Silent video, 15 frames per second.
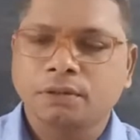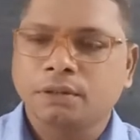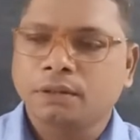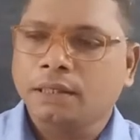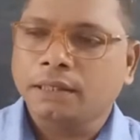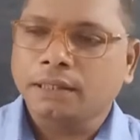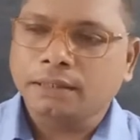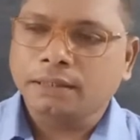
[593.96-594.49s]

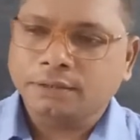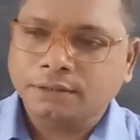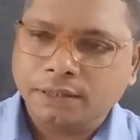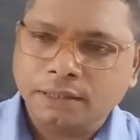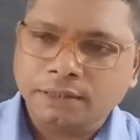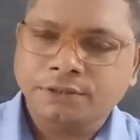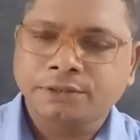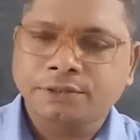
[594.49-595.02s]
He
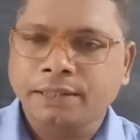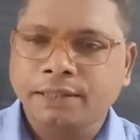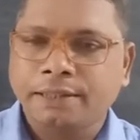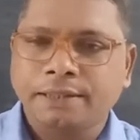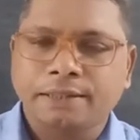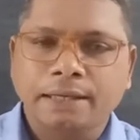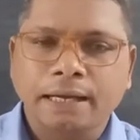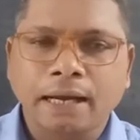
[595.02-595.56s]
searched
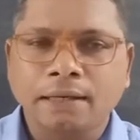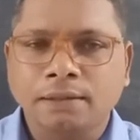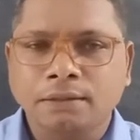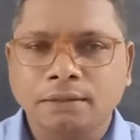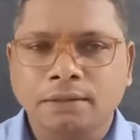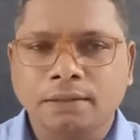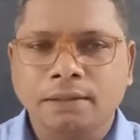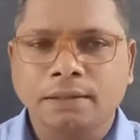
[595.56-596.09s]
there, and
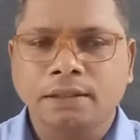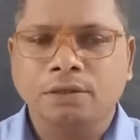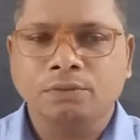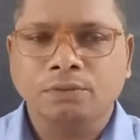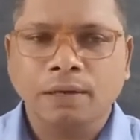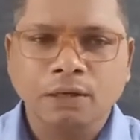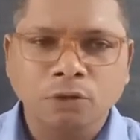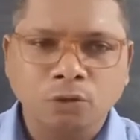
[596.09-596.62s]
he
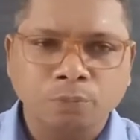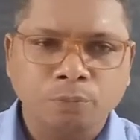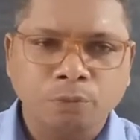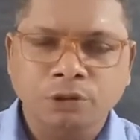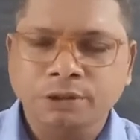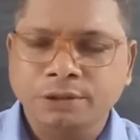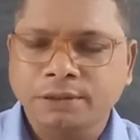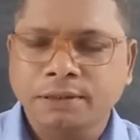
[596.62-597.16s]
went to
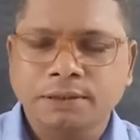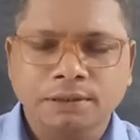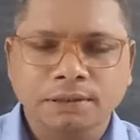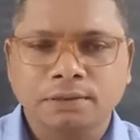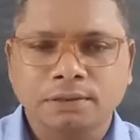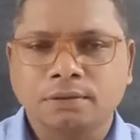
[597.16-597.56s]
police station,